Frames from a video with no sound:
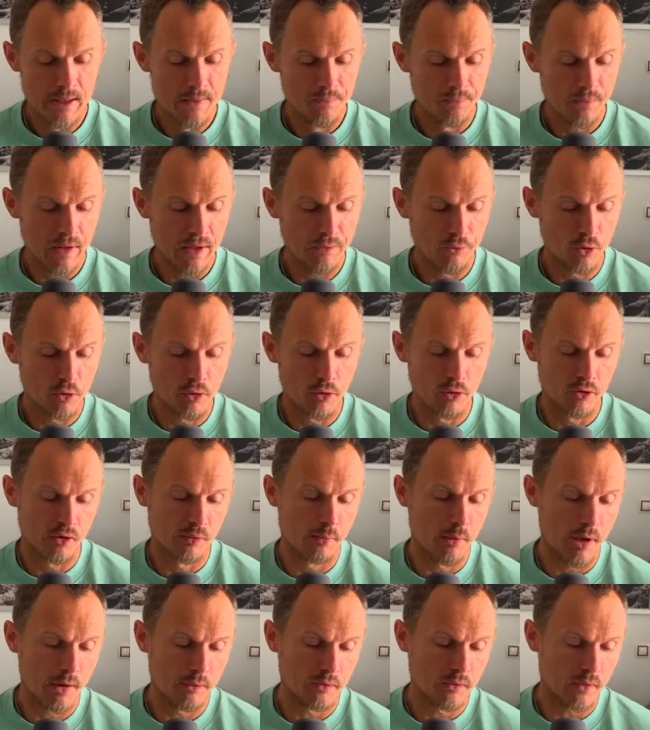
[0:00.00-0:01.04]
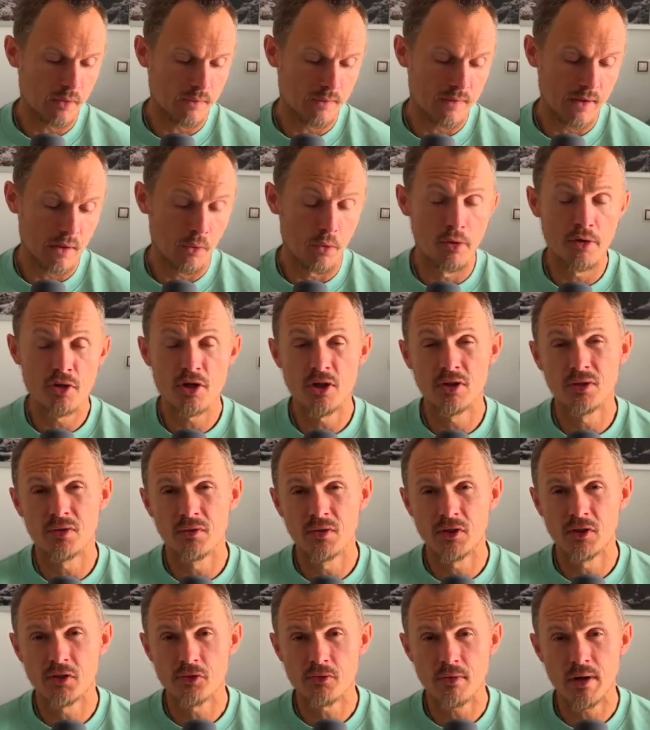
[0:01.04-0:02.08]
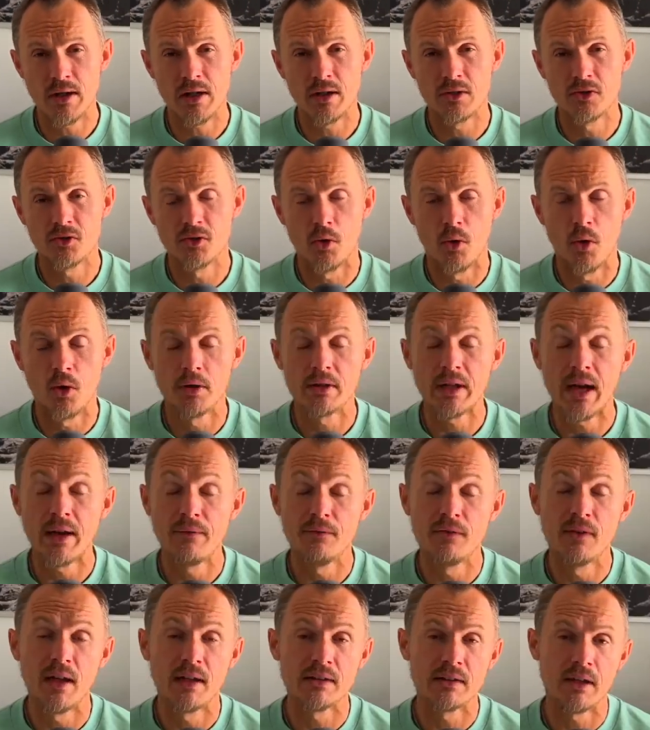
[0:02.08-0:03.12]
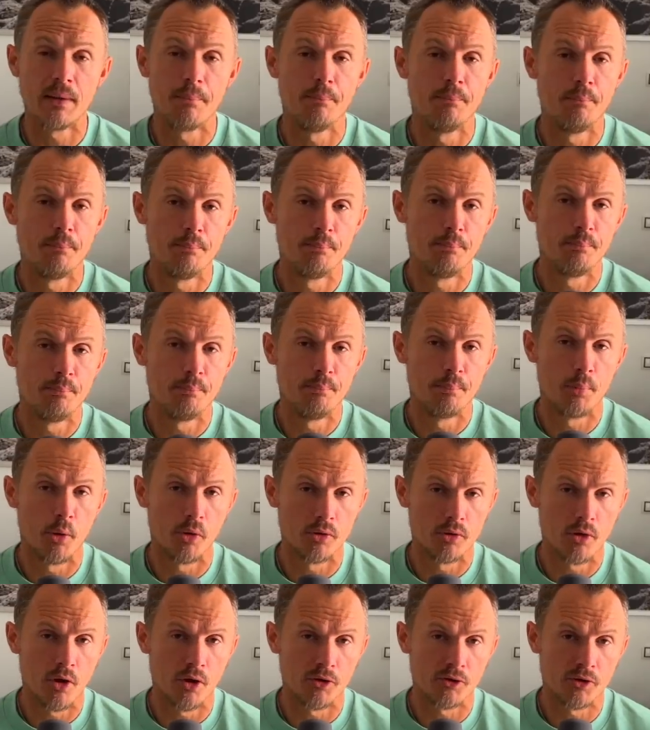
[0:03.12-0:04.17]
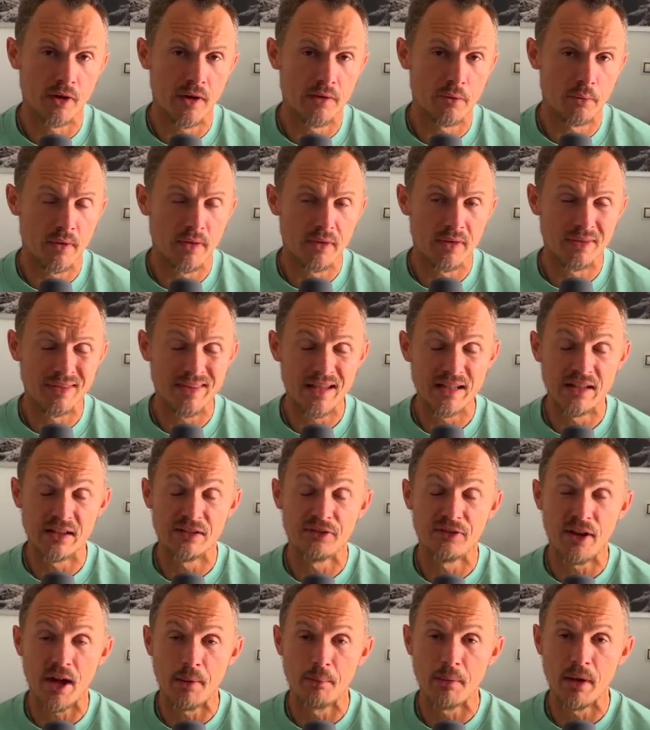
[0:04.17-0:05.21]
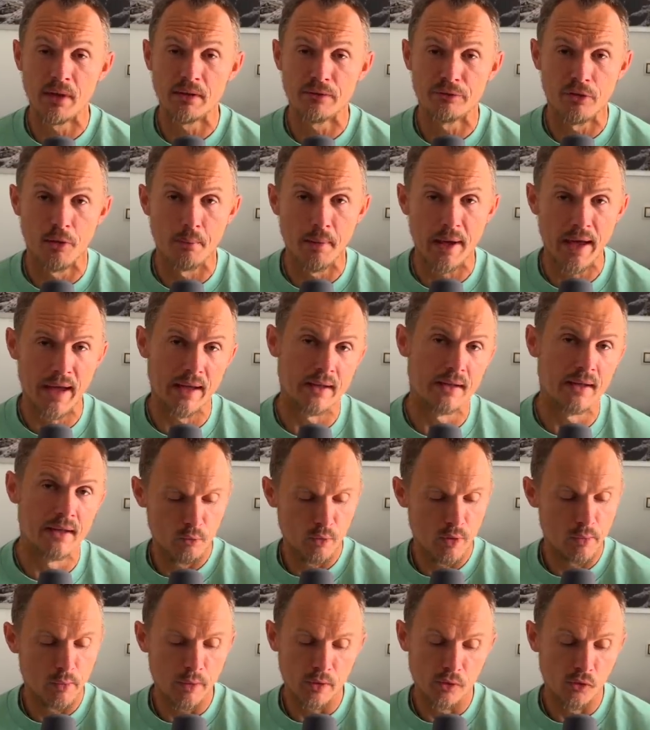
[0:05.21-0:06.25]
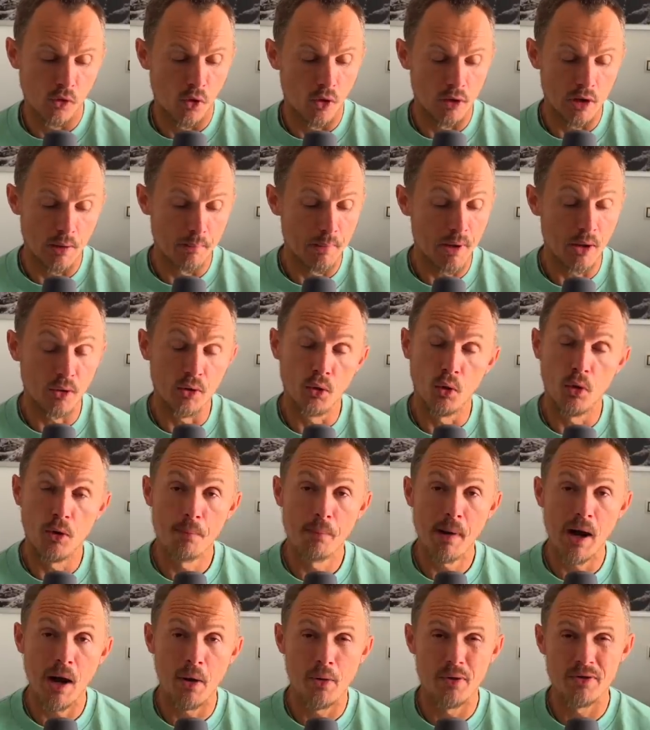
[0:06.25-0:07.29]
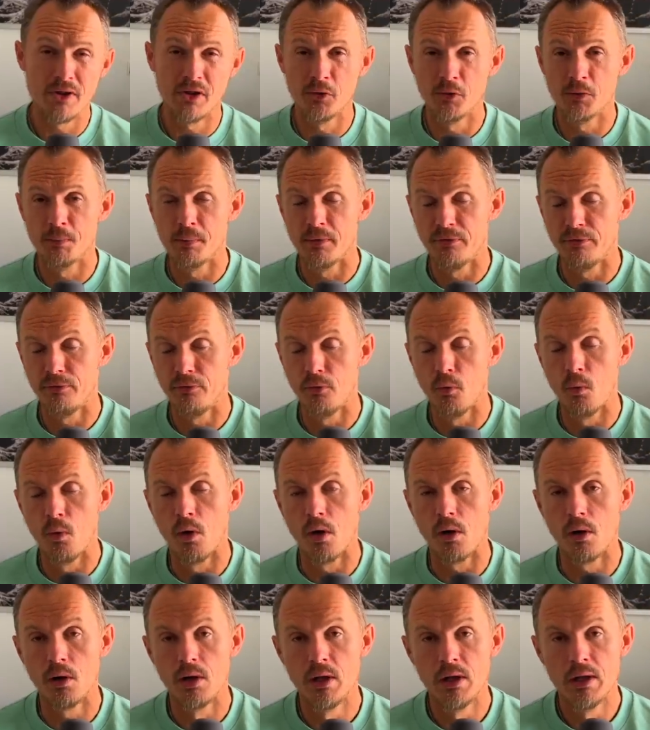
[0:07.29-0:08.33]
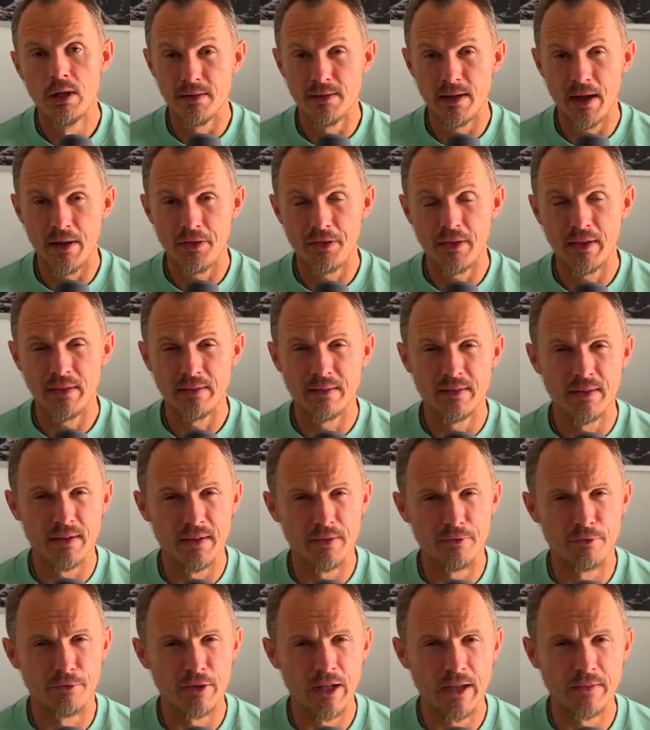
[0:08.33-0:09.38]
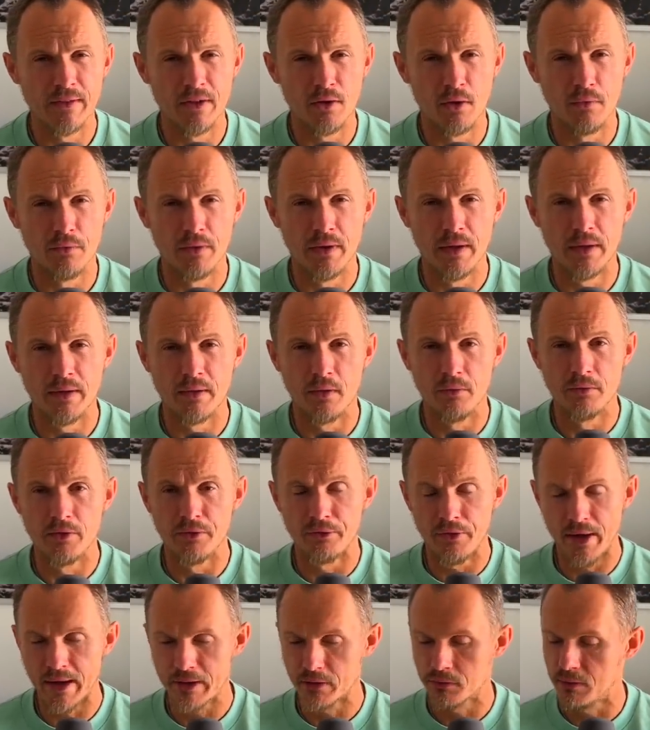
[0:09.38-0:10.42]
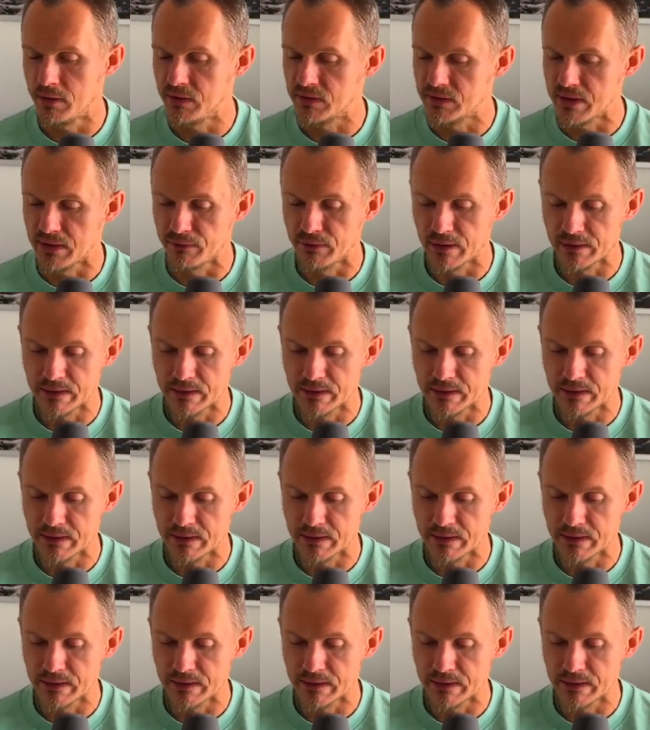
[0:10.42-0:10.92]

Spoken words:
If you're curious about the origins of the string and so on, I've done a podcast together with Dennis Fabian from Head, where we talk about Hawk Power. This was before, I think, the flooding of the factory and stuff like